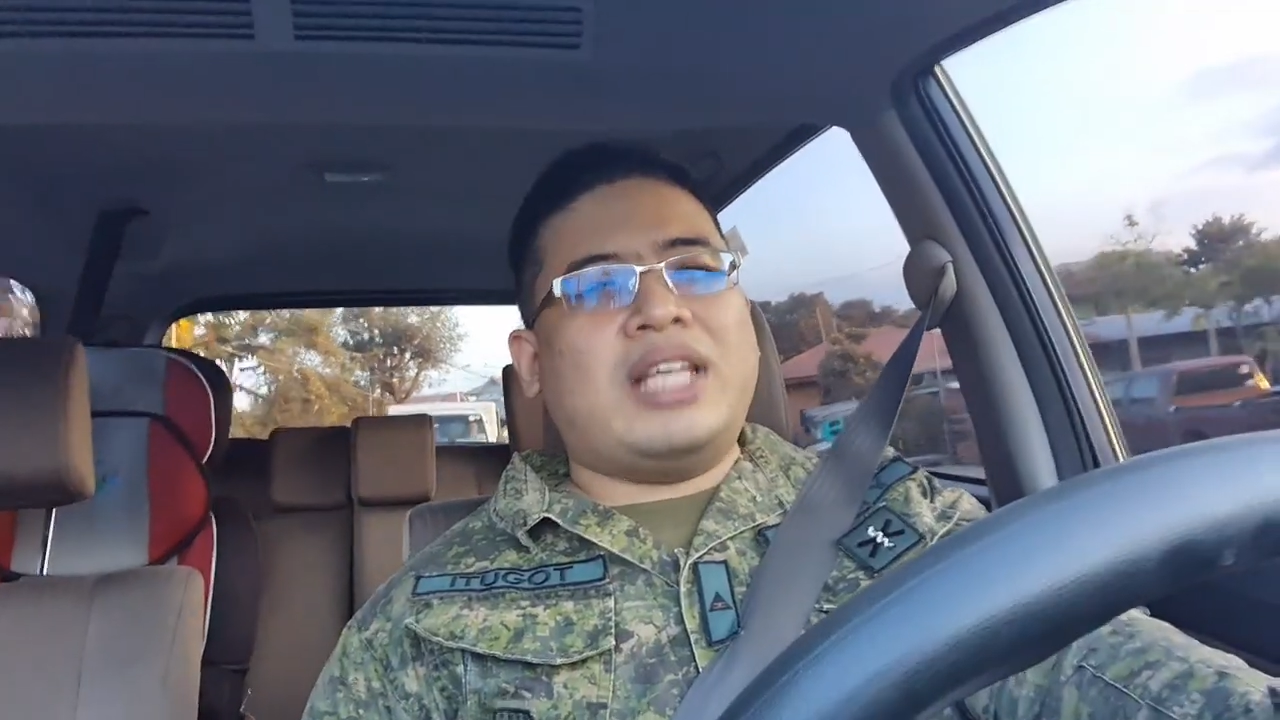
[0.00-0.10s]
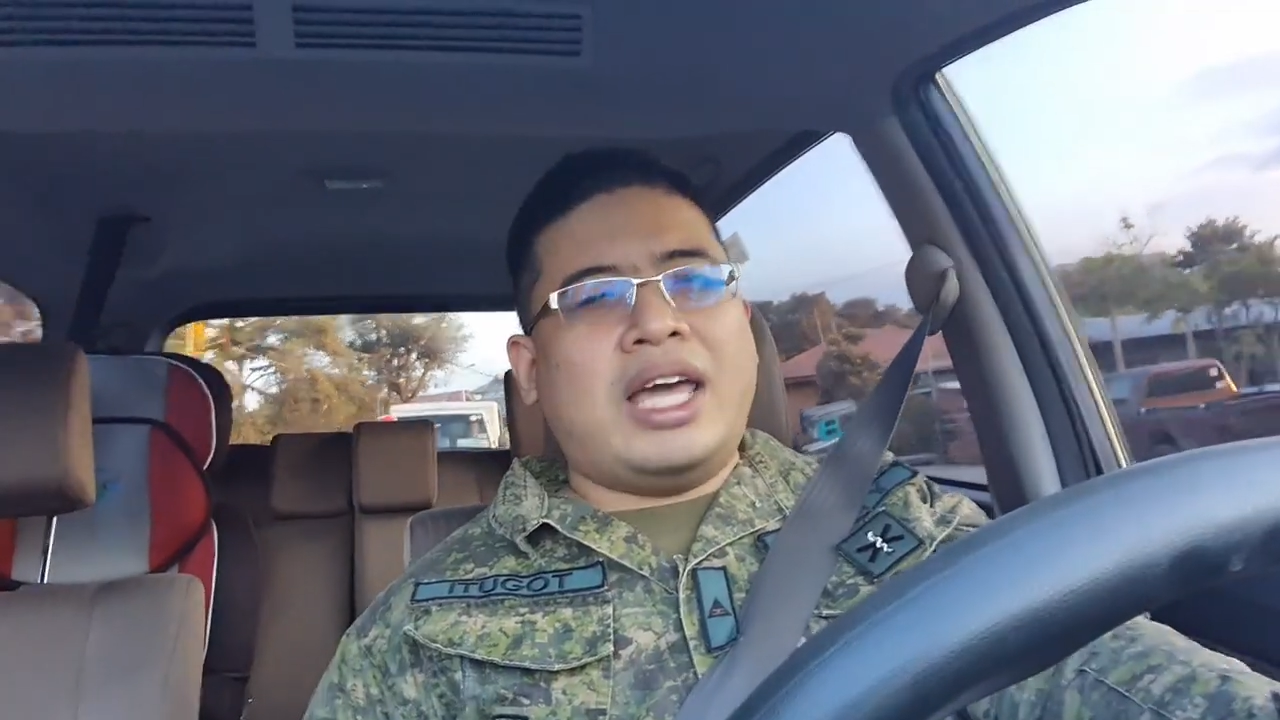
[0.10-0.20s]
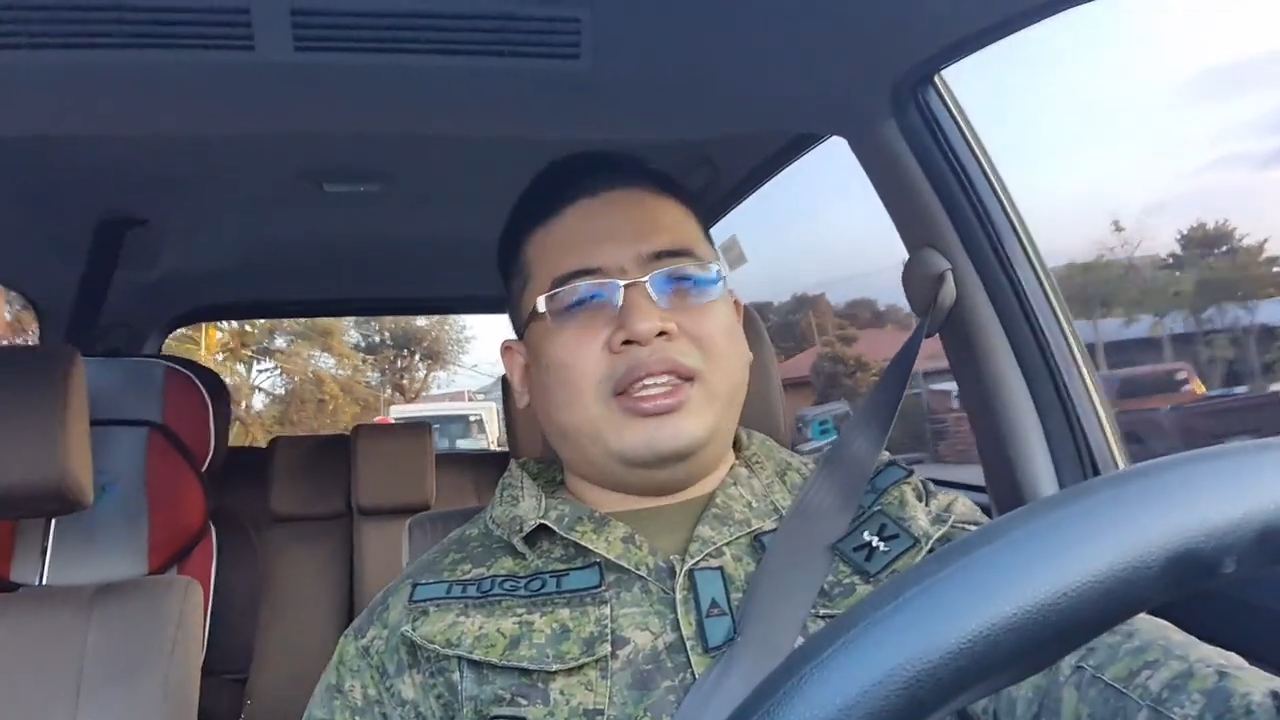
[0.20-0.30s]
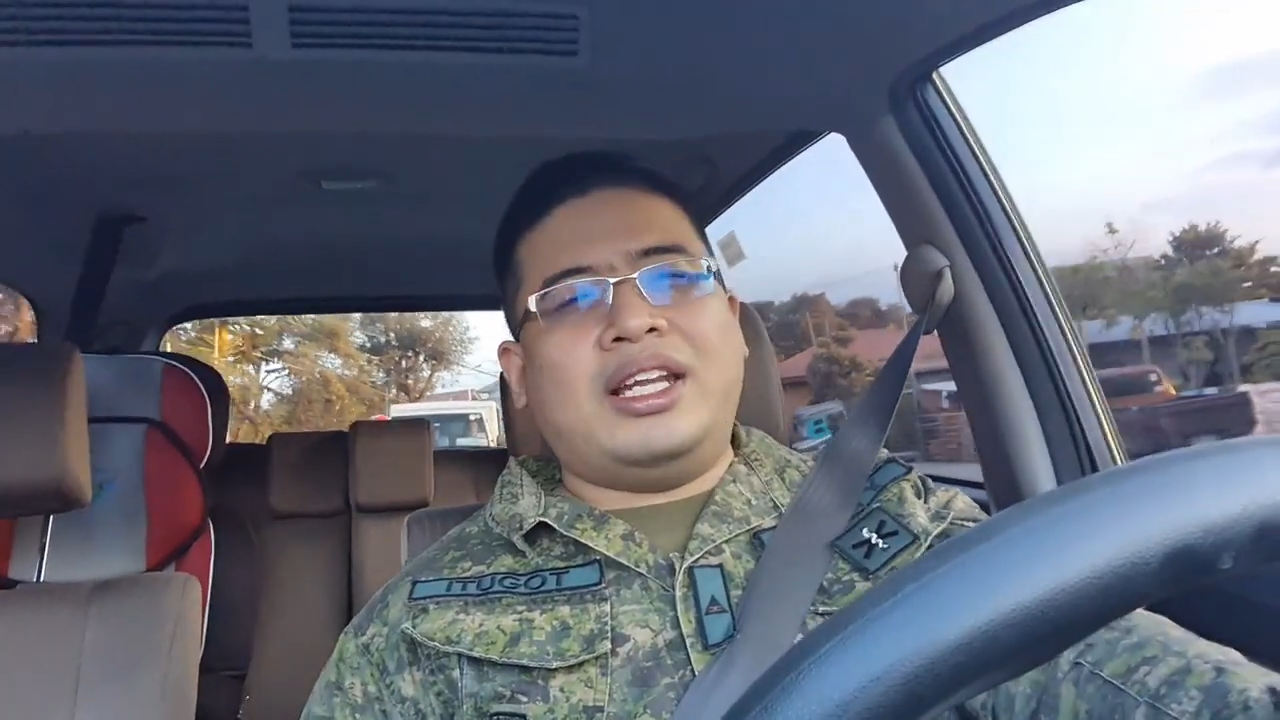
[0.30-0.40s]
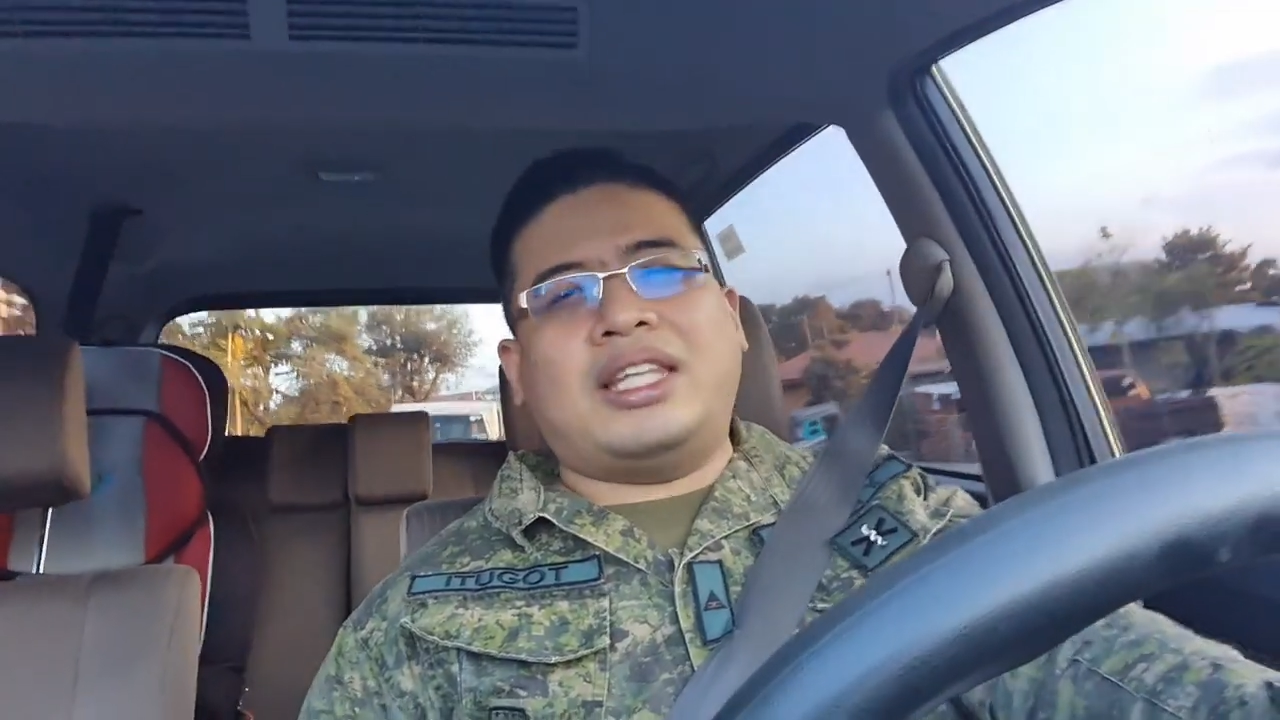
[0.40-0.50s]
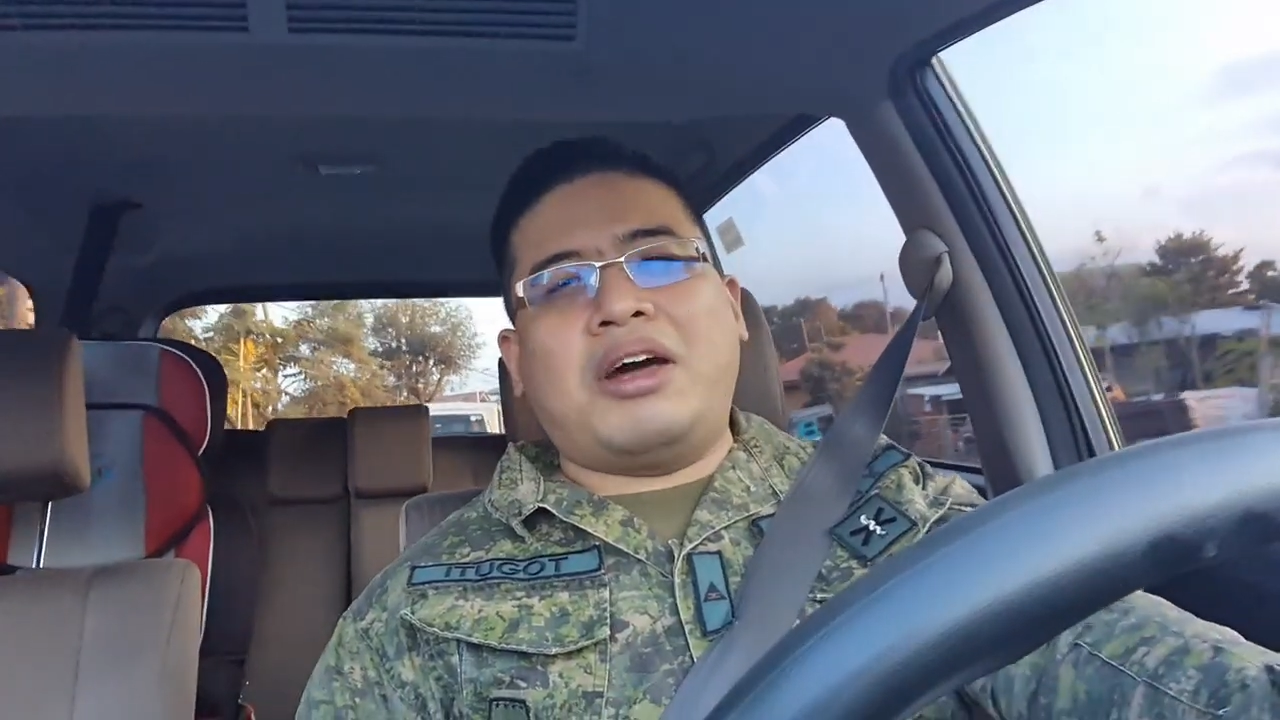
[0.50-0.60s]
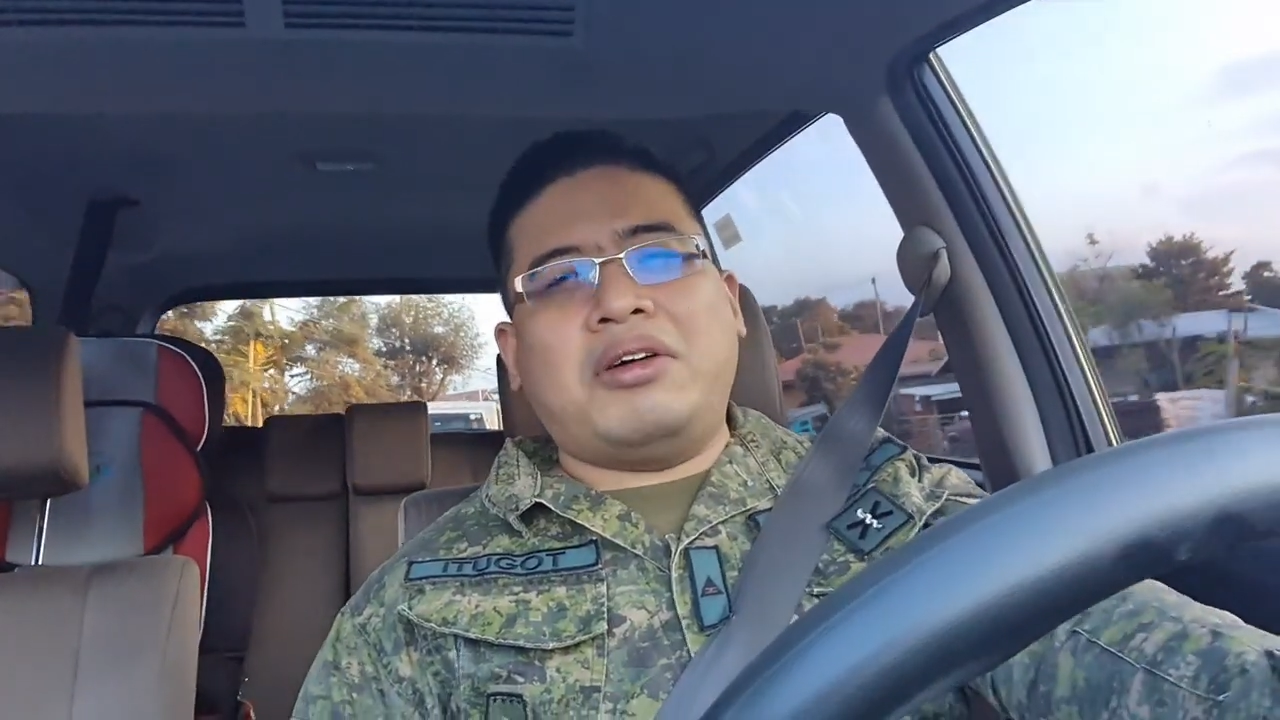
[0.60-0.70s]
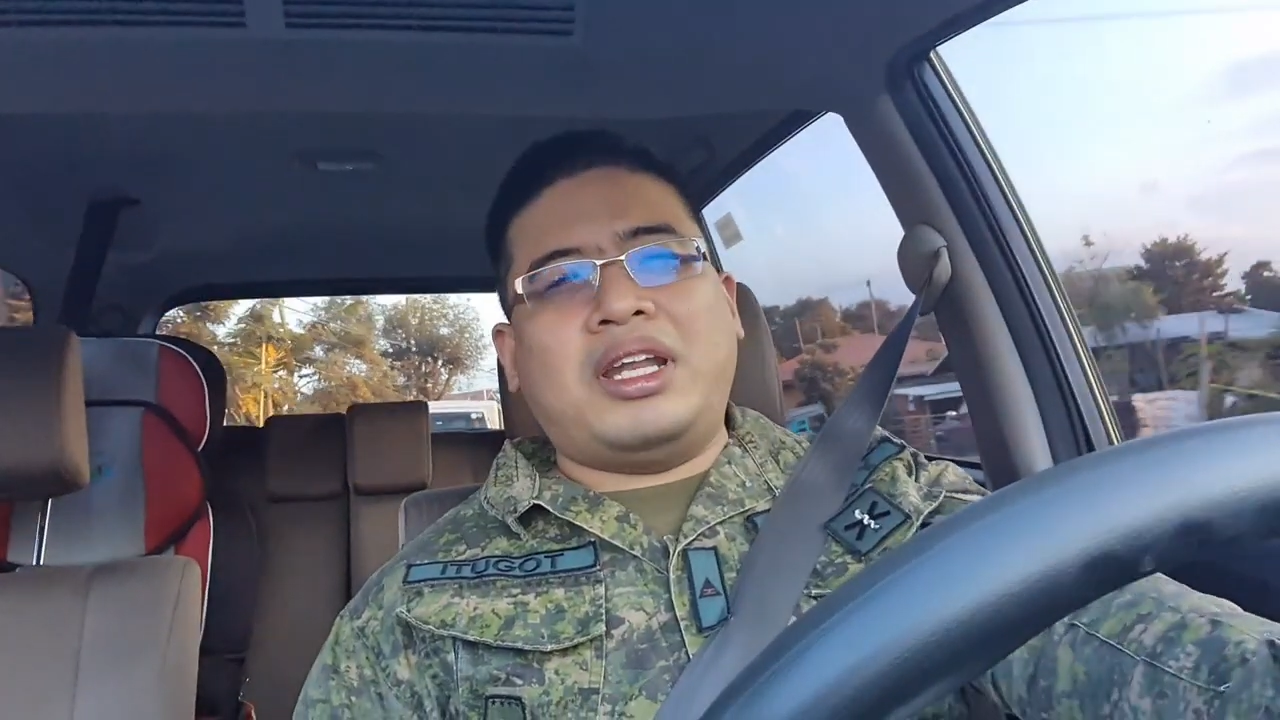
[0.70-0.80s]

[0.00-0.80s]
tayong tinatawag